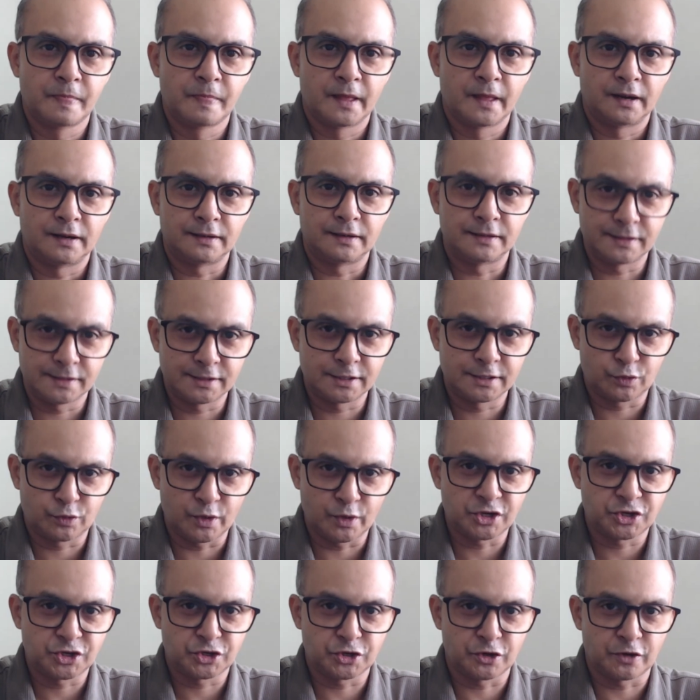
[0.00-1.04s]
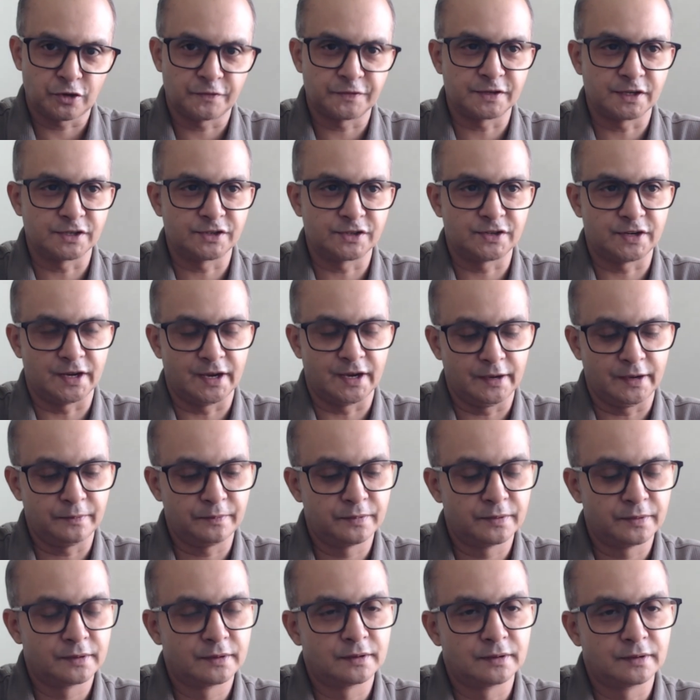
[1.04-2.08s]
This is the question of such
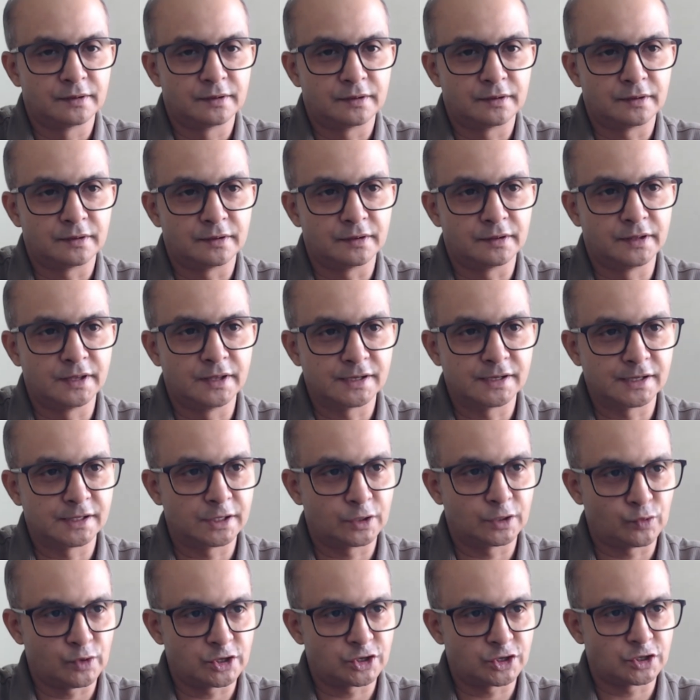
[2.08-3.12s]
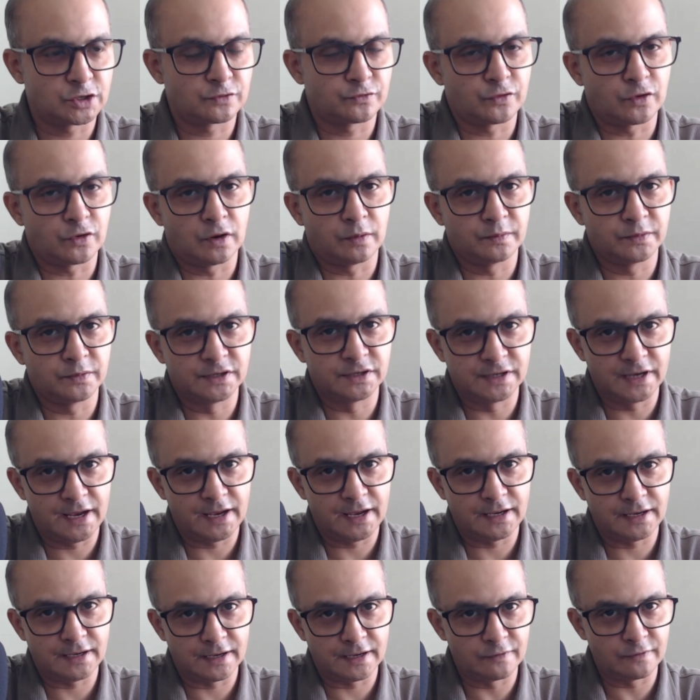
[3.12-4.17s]
type. This is the question from
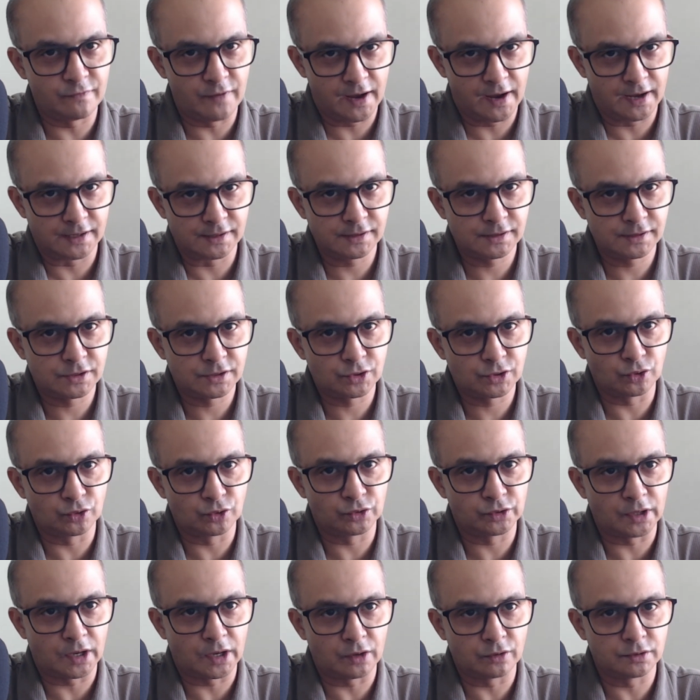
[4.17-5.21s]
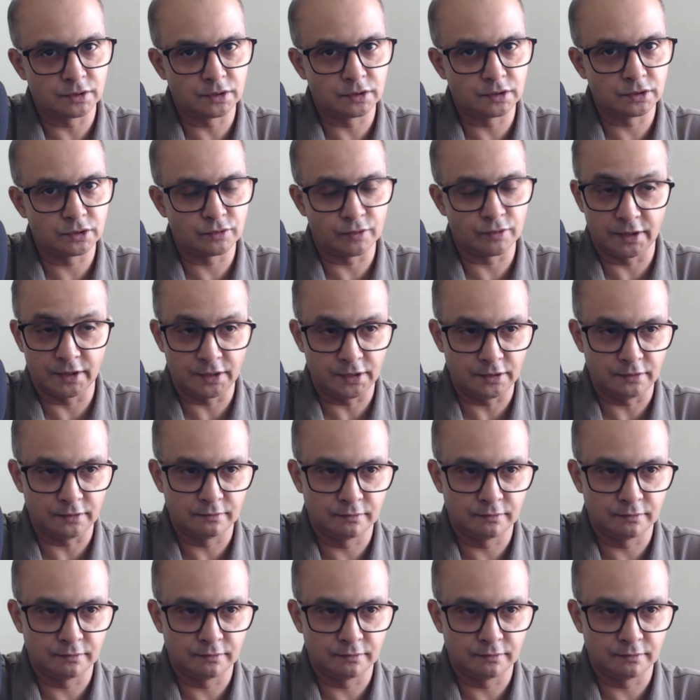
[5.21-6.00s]
JEE Advanced 2020.